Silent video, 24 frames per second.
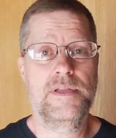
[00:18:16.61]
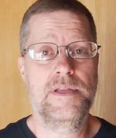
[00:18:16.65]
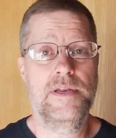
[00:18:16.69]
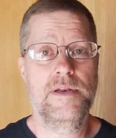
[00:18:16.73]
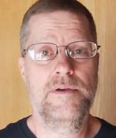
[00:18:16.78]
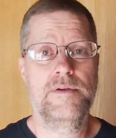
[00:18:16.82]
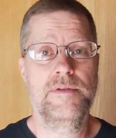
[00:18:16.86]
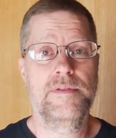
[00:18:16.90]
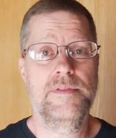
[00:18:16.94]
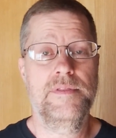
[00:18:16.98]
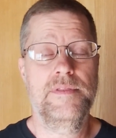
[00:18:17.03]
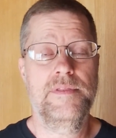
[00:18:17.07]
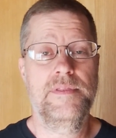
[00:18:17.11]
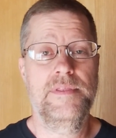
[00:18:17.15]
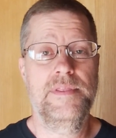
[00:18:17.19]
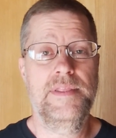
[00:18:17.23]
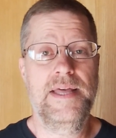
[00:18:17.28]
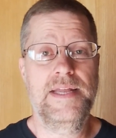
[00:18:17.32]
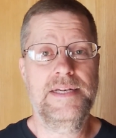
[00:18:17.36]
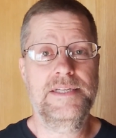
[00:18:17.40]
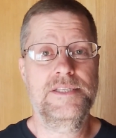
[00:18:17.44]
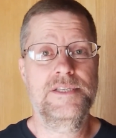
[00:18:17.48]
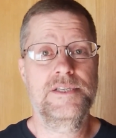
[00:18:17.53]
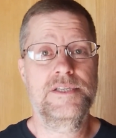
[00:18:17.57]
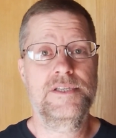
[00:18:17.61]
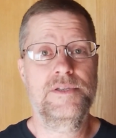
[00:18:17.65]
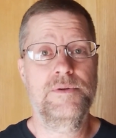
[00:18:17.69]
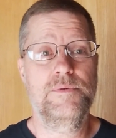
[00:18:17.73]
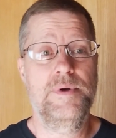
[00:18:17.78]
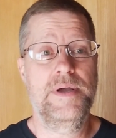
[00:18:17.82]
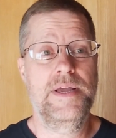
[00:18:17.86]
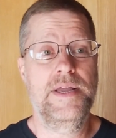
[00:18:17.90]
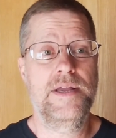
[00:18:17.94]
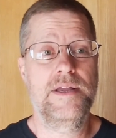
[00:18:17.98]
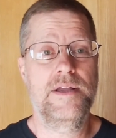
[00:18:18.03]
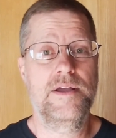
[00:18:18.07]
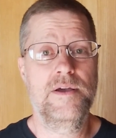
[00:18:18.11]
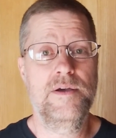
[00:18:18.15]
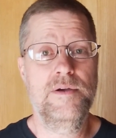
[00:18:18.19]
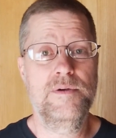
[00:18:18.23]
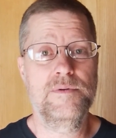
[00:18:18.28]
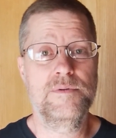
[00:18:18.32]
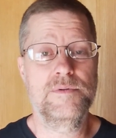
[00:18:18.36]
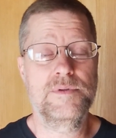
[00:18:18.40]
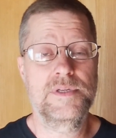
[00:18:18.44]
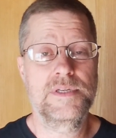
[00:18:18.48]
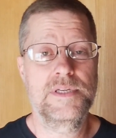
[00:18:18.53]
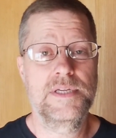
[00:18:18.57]
you know, that's just the way it
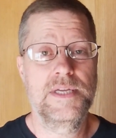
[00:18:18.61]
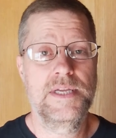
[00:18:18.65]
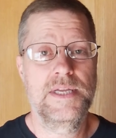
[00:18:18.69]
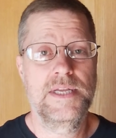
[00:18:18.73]
goes.